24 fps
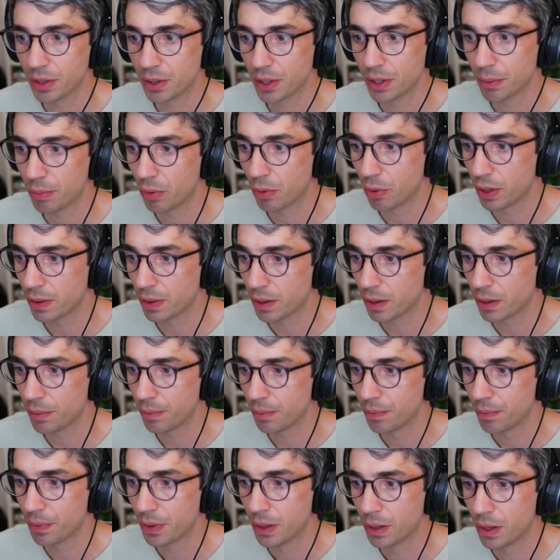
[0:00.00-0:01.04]
on the point
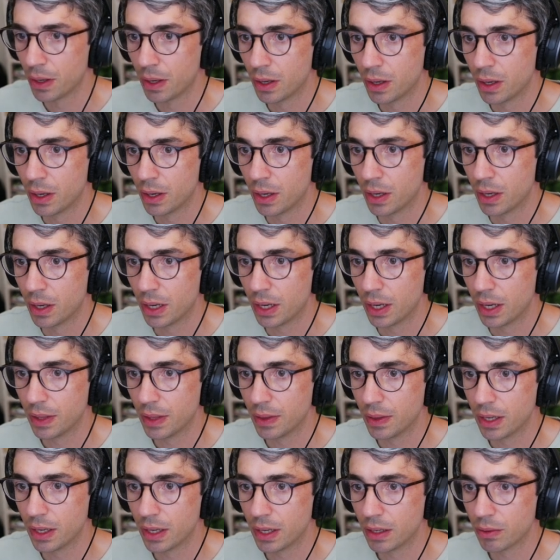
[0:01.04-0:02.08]
there.
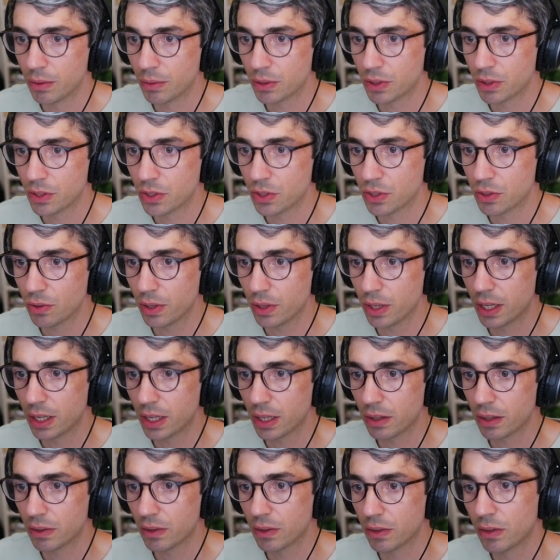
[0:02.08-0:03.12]
And then with the
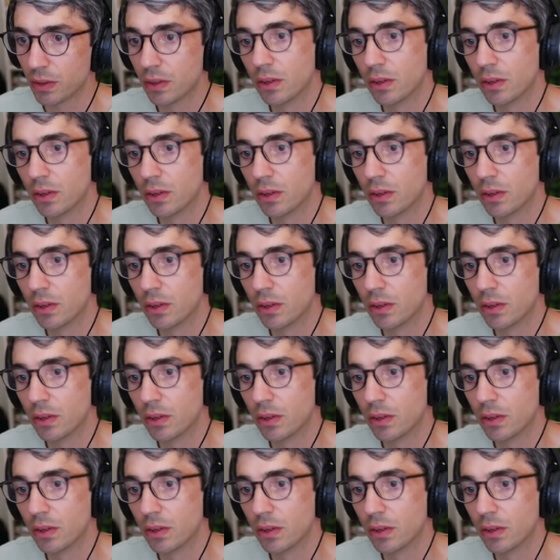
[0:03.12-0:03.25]
strength,